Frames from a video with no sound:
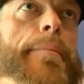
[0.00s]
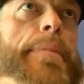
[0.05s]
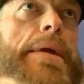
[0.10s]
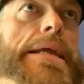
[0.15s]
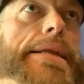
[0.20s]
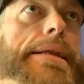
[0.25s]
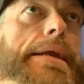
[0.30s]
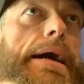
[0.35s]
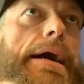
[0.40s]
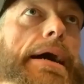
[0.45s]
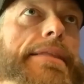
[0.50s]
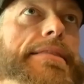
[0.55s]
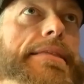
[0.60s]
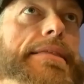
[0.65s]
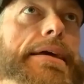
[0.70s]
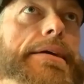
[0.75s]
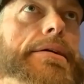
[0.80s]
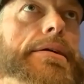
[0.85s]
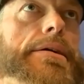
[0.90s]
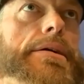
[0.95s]
I mean,
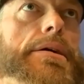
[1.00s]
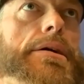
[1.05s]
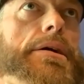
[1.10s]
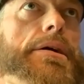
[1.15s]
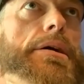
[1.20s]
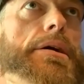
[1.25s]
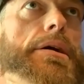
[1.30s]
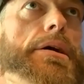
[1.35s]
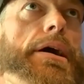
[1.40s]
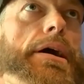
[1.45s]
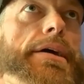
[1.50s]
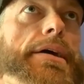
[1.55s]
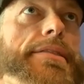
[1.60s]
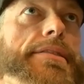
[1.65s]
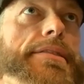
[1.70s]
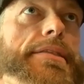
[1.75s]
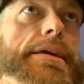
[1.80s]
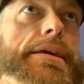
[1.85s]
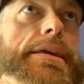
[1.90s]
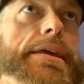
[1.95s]
I
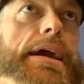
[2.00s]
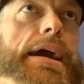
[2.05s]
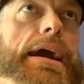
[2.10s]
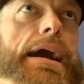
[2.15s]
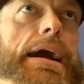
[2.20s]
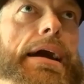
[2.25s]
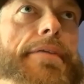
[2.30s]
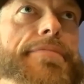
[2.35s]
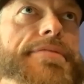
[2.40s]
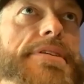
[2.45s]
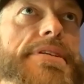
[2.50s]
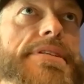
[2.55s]
think you have